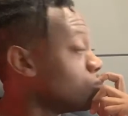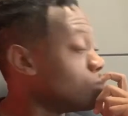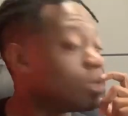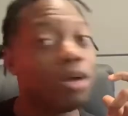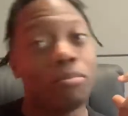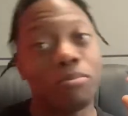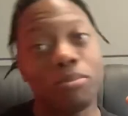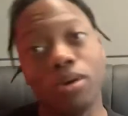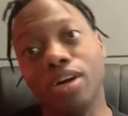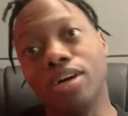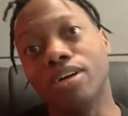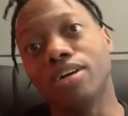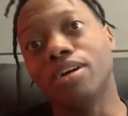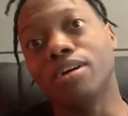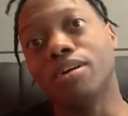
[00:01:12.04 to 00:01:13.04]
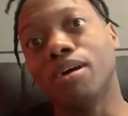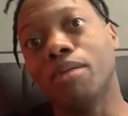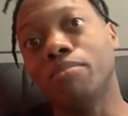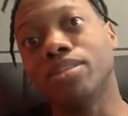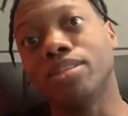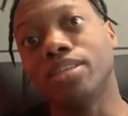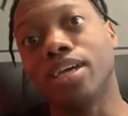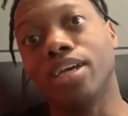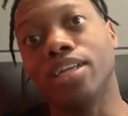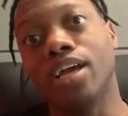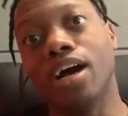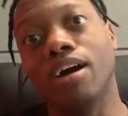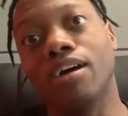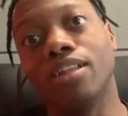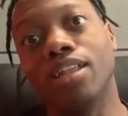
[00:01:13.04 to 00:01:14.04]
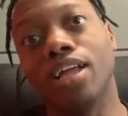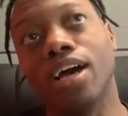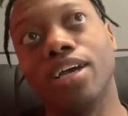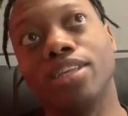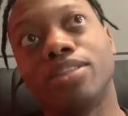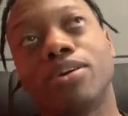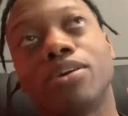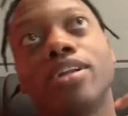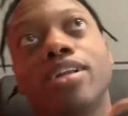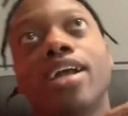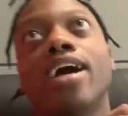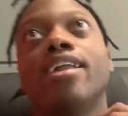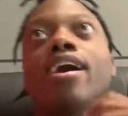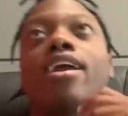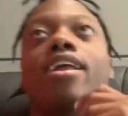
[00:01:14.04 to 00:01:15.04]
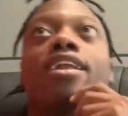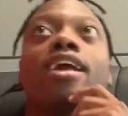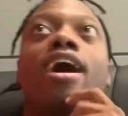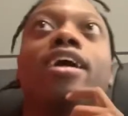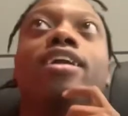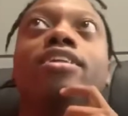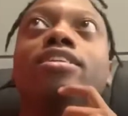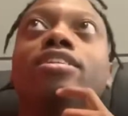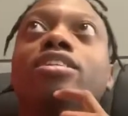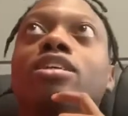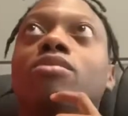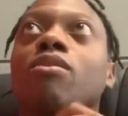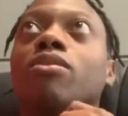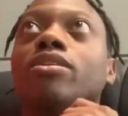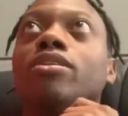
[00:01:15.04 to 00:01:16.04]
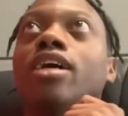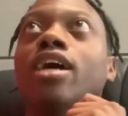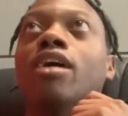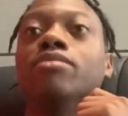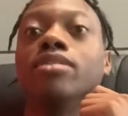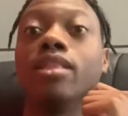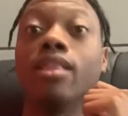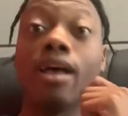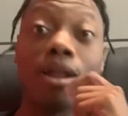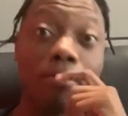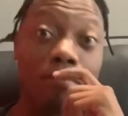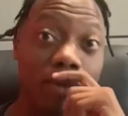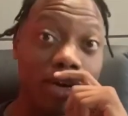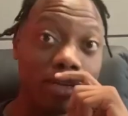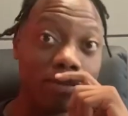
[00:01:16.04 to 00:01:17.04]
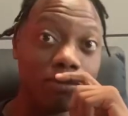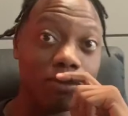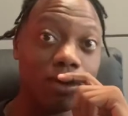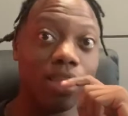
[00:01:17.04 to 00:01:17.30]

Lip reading: Bruh, I'm just saying, dog. Like, $39.99 these Corona times is a lot of money, bruh.